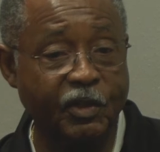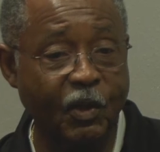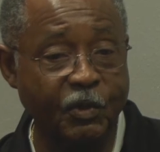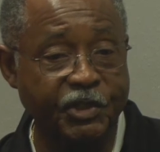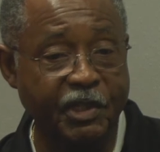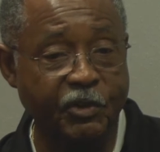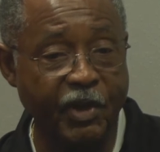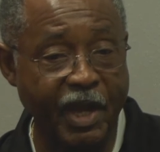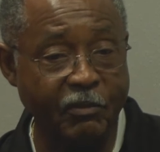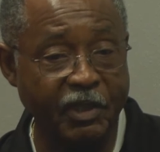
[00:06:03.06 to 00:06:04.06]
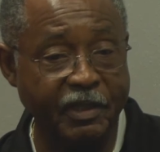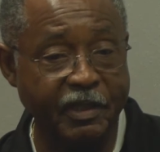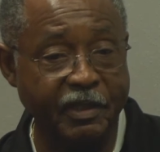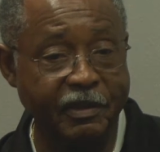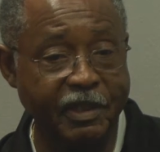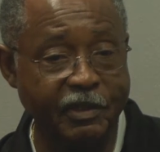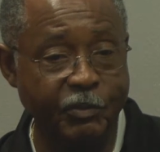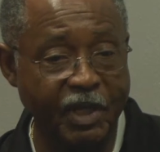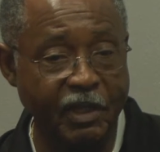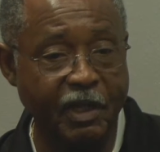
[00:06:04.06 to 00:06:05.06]
coach at Grambling, and he's
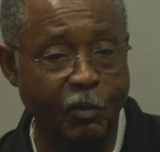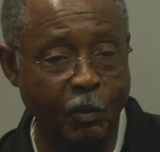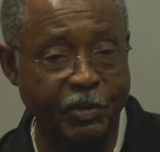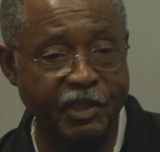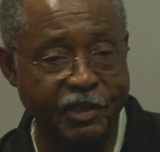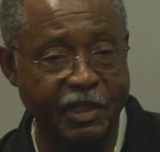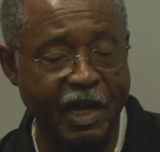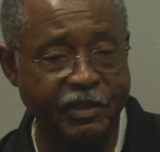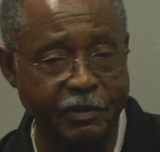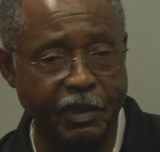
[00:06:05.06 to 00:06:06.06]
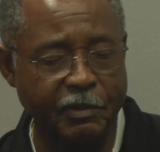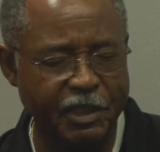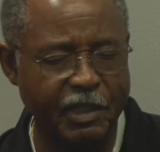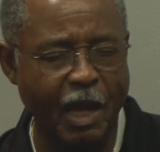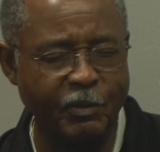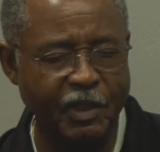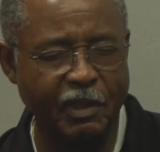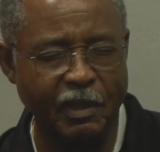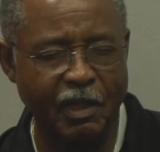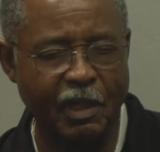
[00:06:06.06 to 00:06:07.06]
made a couple pit stops at
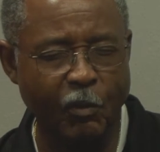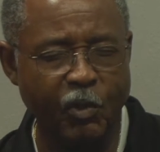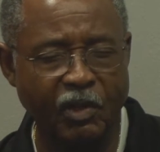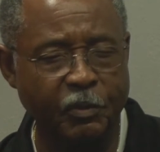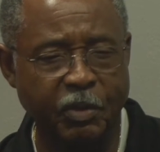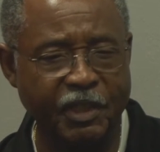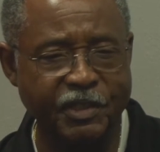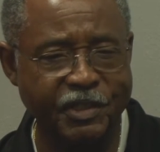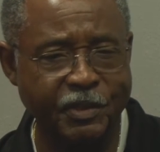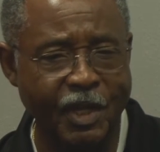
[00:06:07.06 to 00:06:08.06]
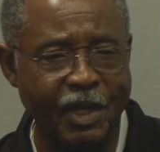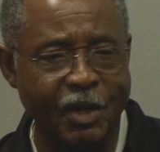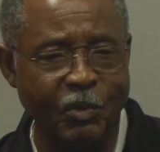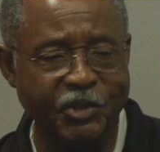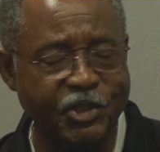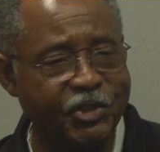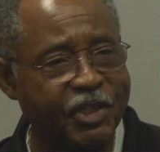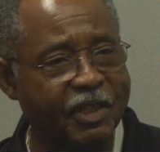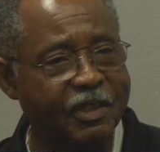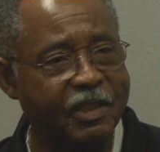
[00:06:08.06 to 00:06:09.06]
a couple other places. But just
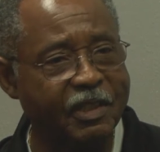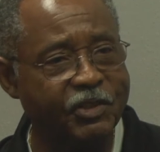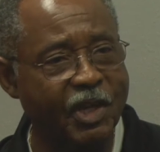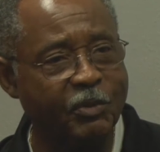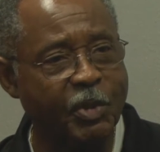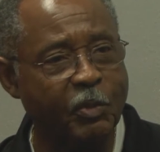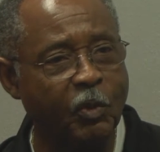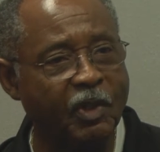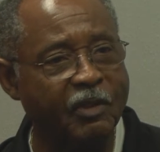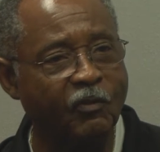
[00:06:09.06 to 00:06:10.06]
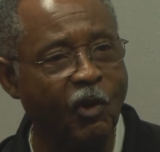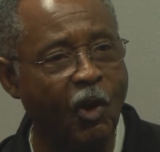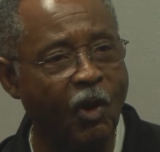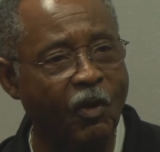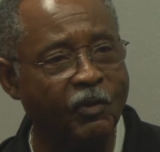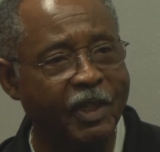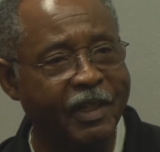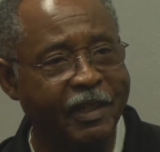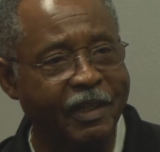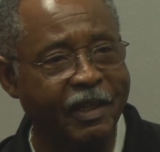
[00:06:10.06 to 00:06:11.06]
getting these young people involved
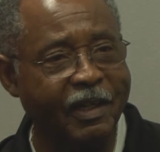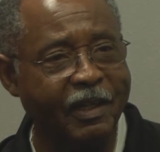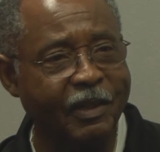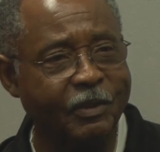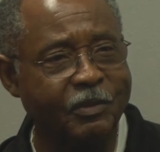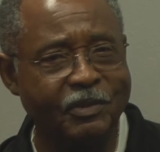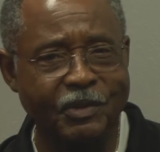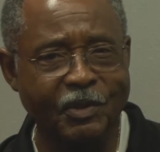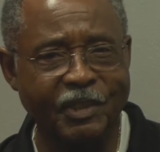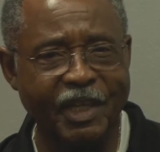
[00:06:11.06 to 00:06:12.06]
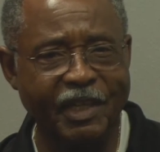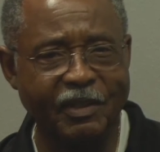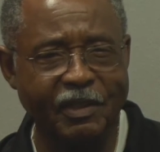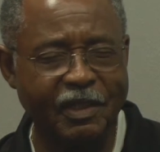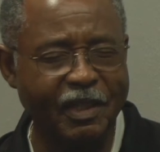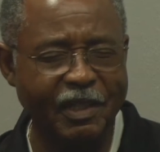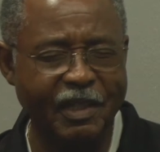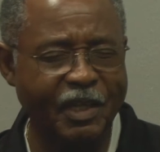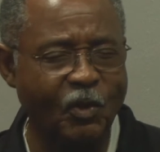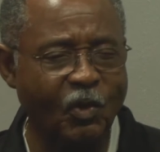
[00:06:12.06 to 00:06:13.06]
so that
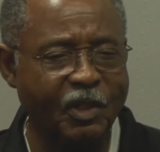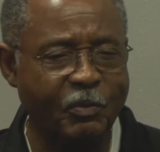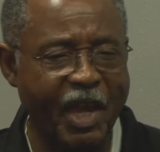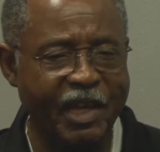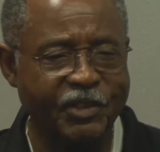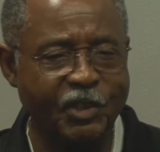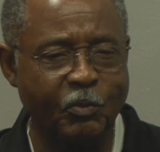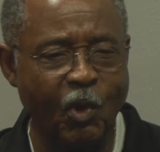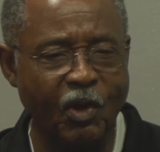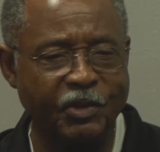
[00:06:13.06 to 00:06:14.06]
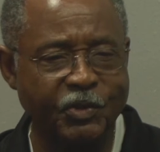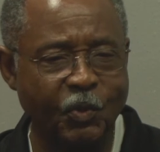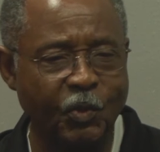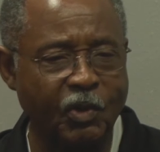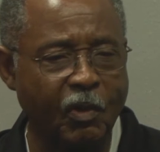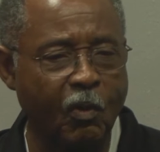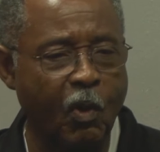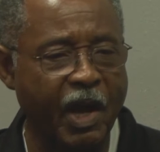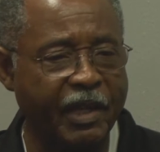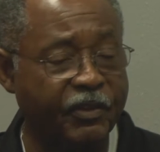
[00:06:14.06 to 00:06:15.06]
they know that basketball is a
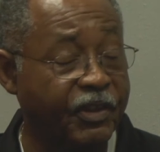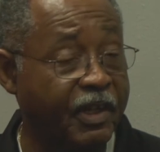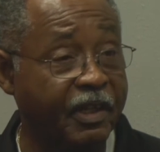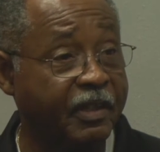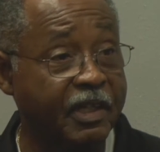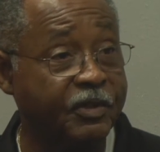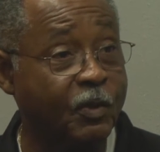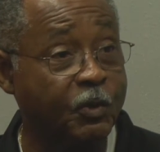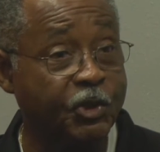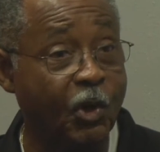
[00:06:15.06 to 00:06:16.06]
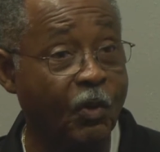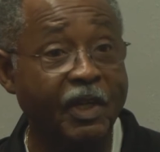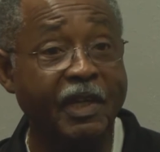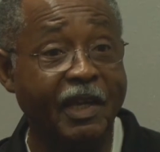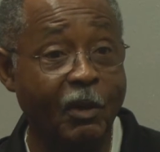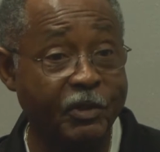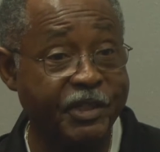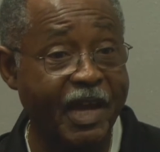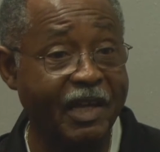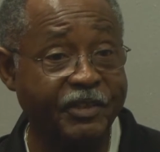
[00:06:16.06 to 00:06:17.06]
worldwide thing, and that's no joke. And
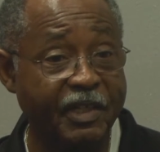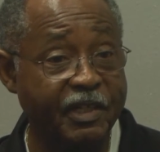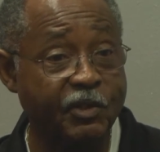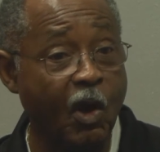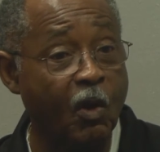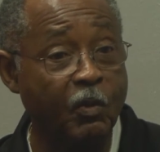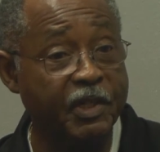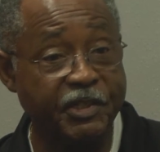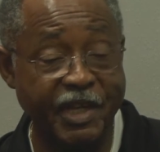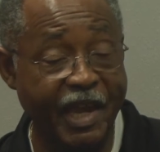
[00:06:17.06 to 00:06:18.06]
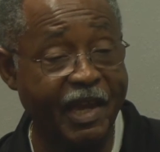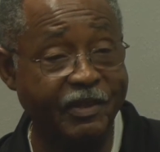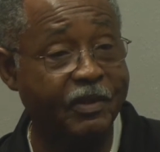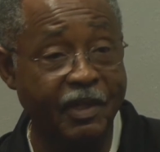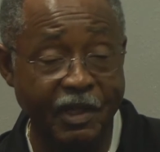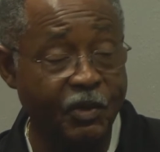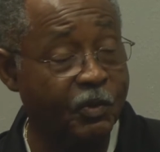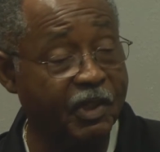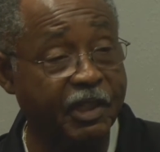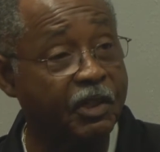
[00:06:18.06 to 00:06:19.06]
Wisconsin has always had
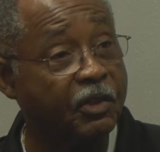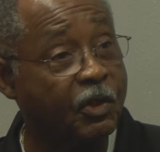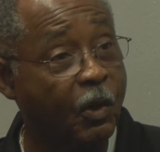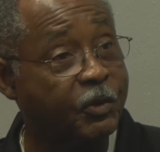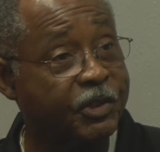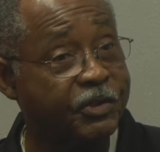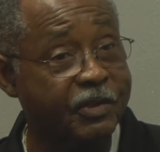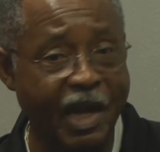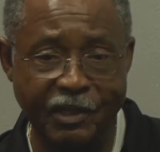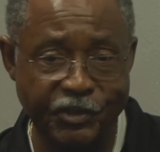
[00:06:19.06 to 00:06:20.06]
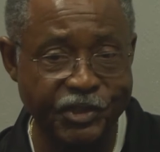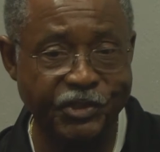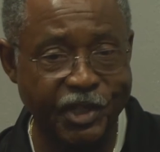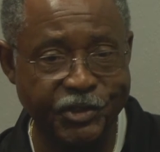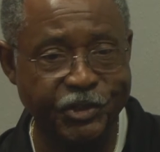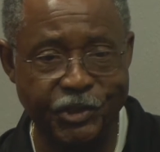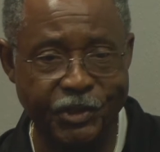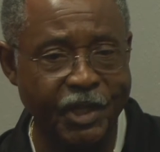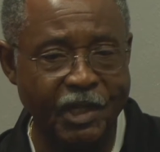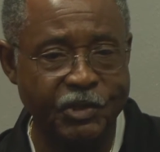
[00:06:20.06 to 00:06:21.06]
really good coaches, not just at your
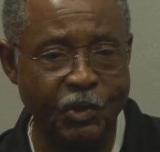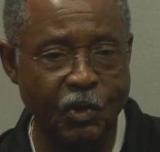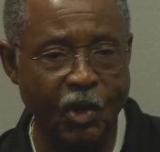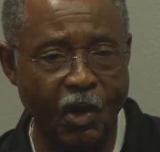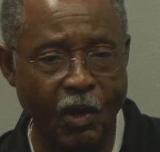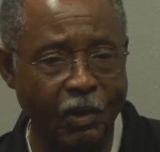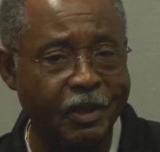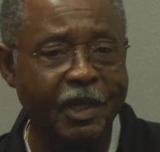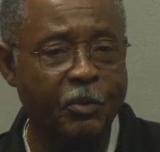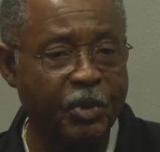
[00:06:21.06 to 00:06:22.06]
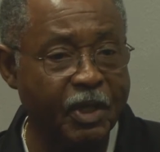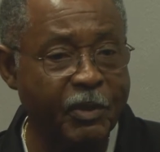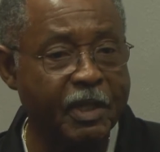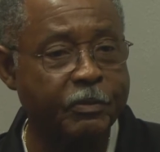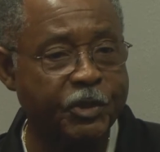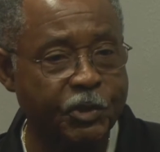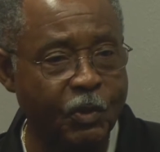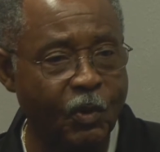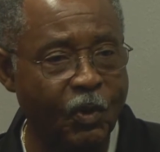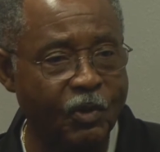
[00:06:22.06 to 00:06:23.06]
so-called premium
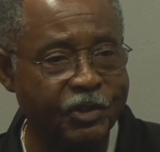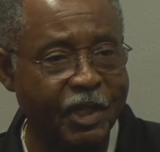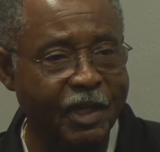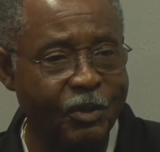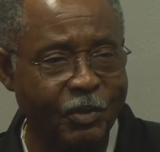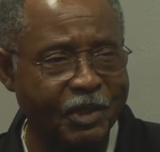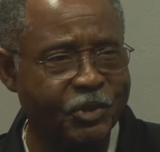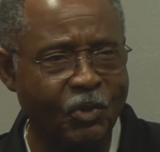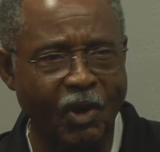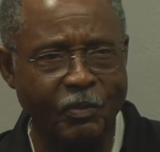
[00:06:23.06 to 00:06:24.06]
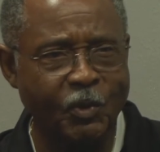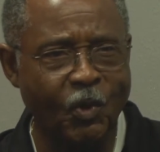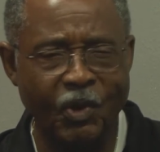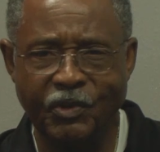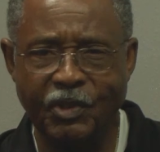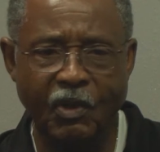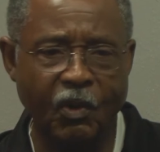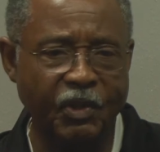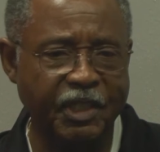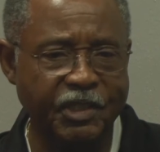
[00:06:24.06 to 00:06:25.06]
schools, but you go up north, you
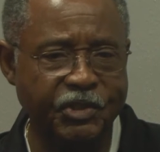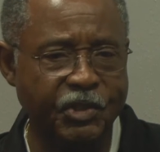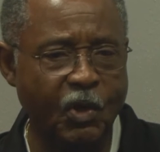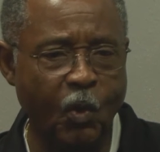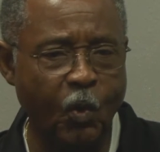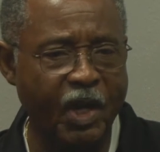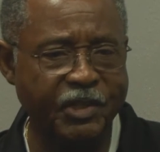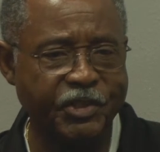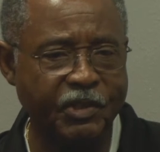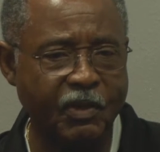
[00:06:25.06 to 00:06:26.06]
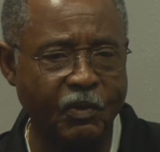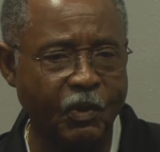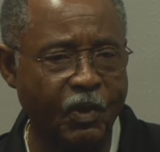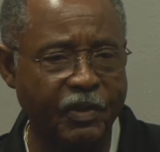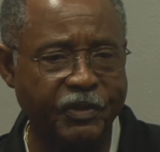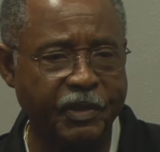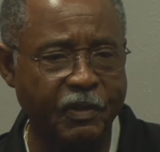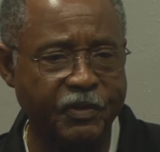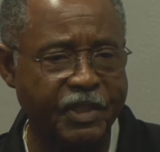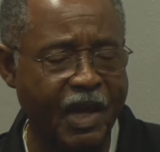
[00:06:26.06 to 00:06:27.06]
go east, you go west, you go north, you
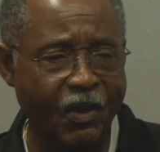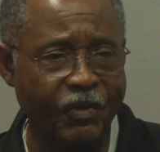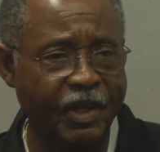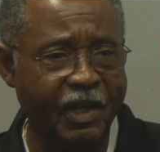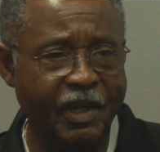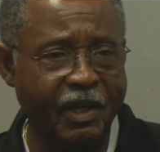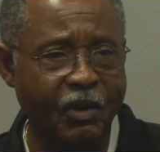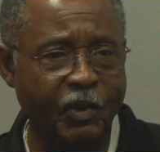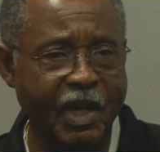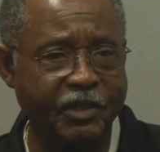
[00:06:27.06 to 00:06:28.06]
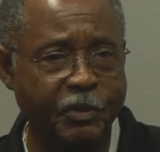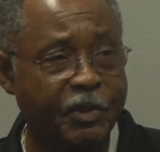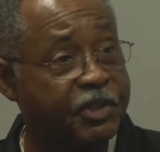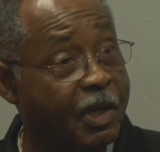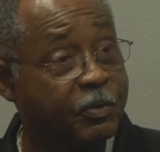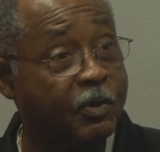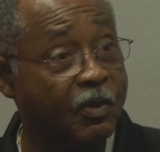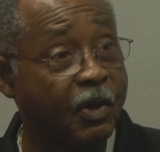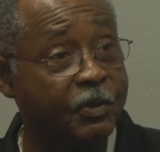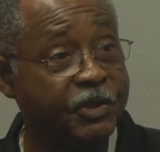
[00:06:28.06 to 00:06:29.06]
go south. We got some exceptional
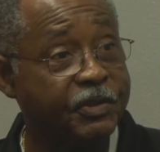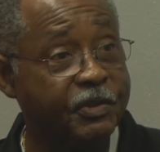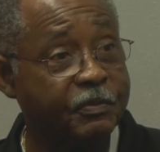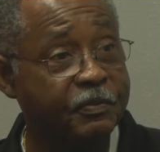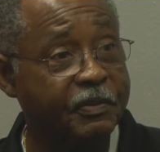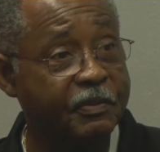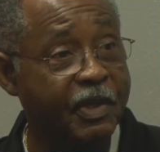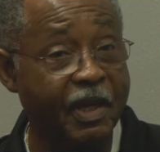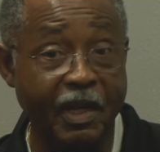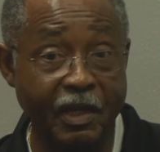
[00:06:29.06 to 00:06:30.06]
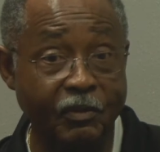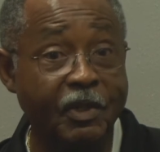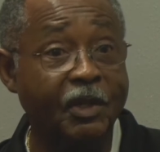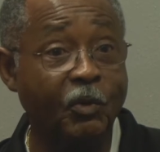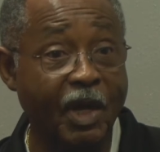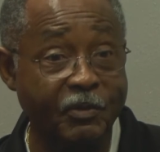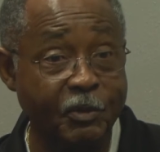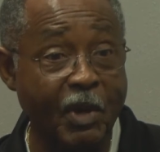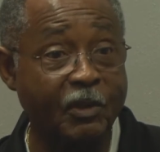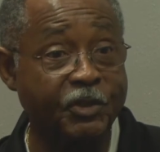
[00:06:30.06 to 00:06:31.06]
coaches. And we have
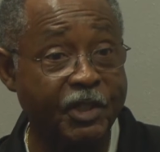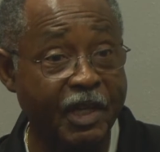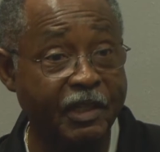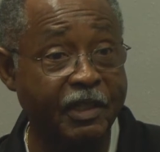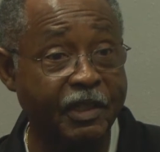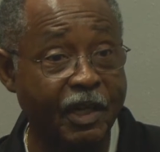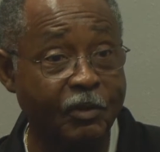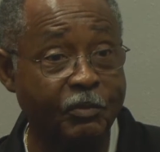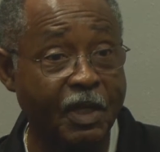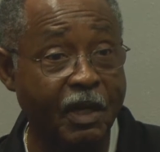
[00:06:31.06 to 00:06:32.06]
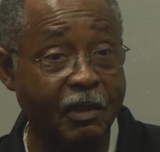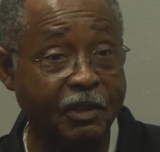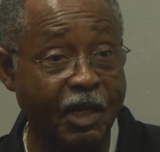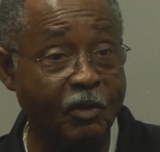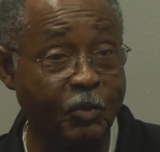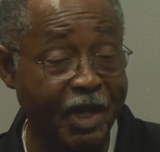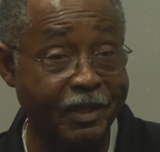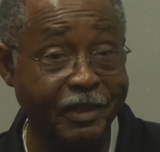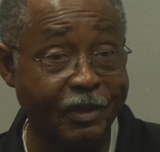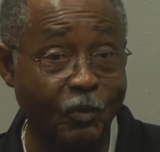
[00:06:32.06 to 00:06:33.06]
some outstanding young
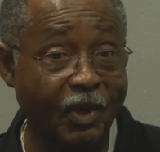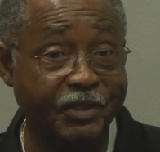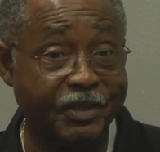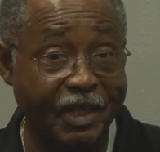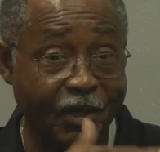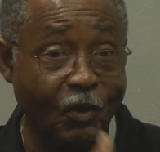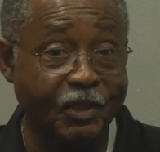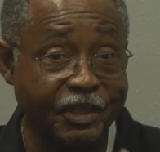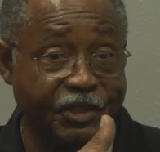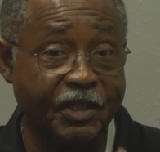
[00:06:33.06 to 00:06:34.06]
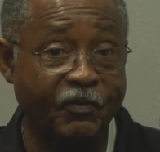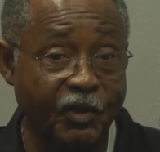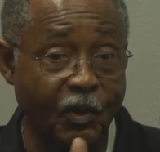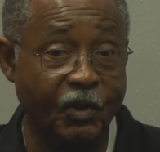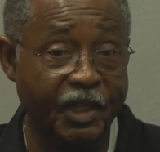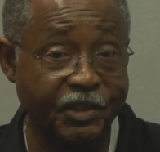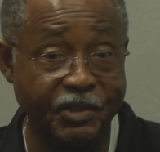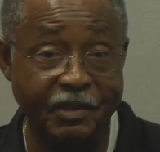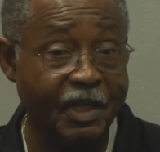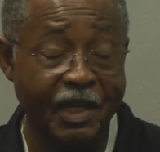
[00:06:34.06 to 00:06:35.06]
men that once they go to these different
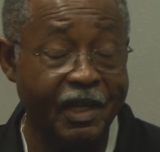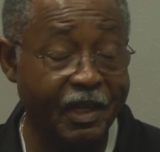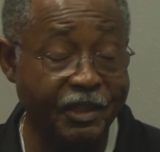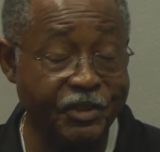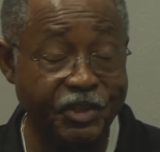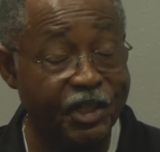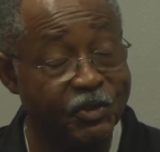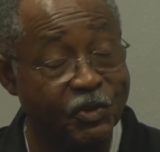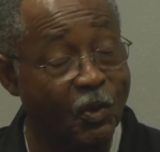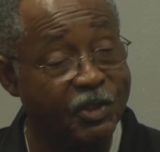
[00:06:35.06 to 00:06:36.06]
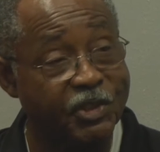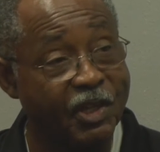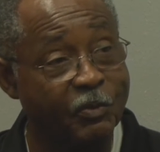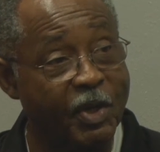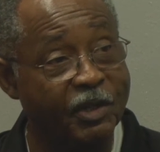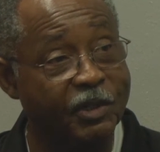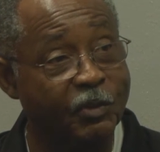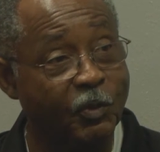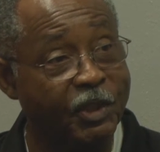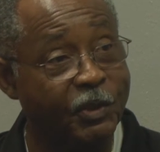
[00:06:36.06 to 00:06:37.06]
locations, and these kids know each other better
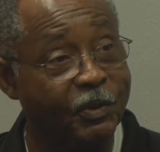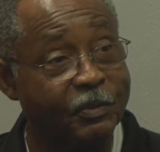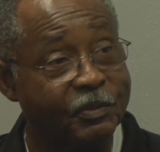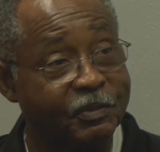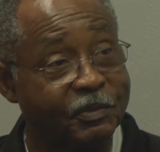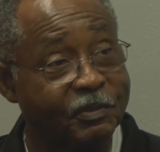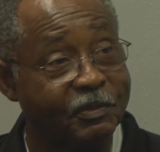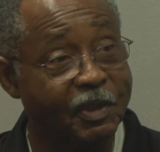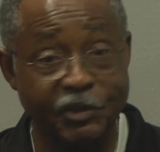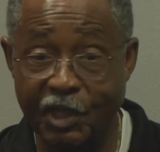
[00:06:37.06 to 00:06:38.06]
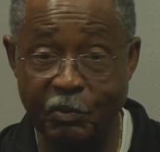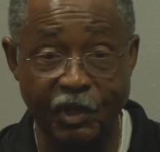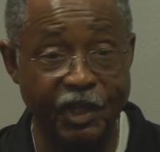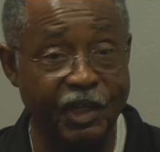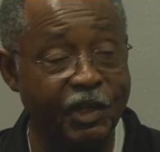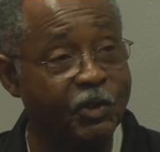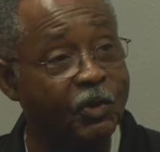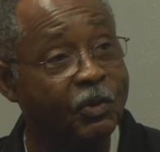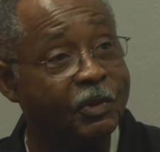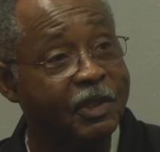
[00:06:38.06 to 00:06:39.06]
than we do. As they play AAU.